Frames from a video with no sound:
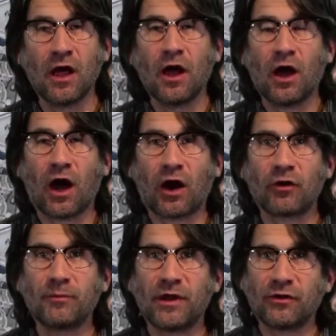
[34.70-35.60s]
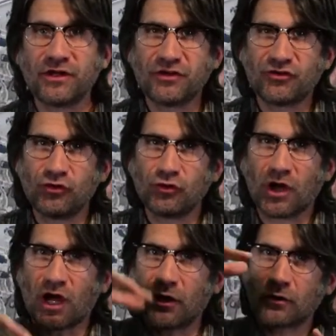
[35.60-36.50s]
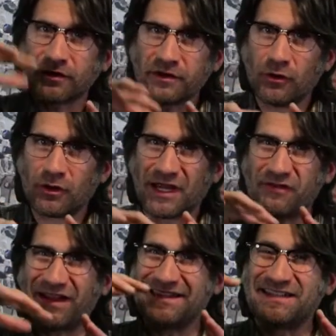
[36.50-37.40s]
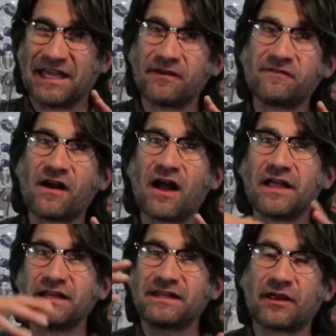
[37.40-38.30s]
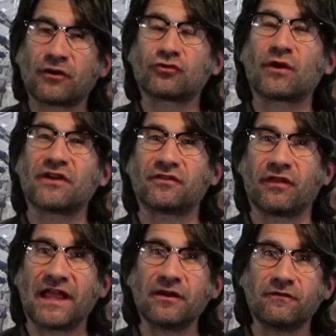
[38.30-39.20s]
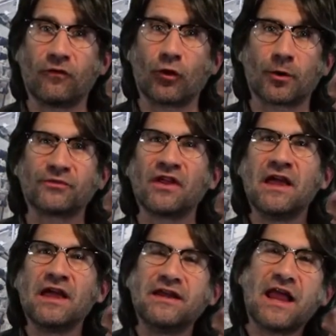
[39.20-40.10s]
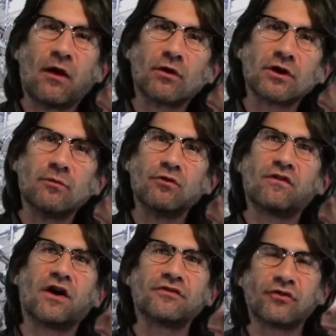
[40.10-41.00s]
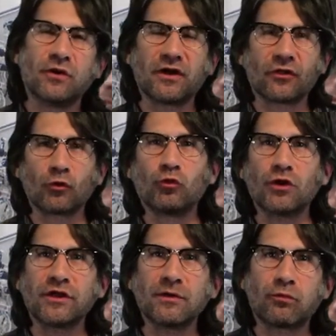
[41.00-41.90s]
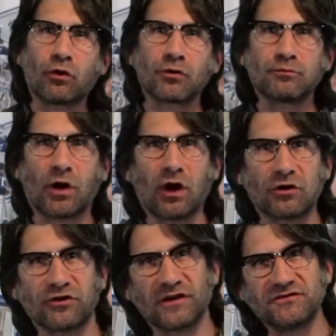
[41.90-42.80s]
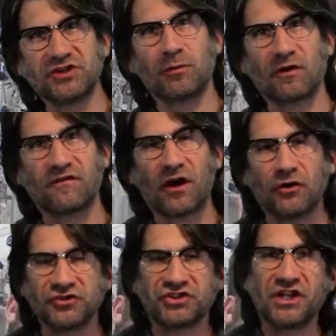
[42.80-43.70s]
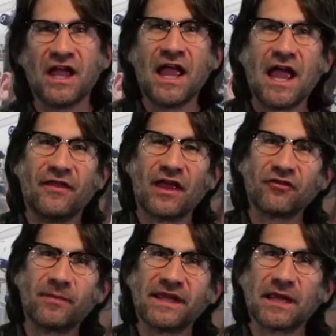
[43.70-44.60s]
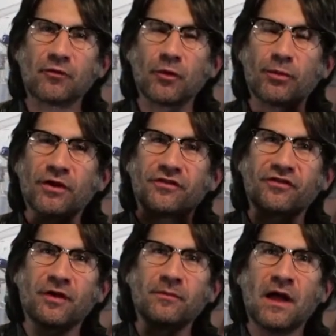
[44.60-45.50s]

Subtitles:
our ability to, kind of identify and characterize landforms. Now we're going to move on to another really important part of geomorphology, and that's being able to put some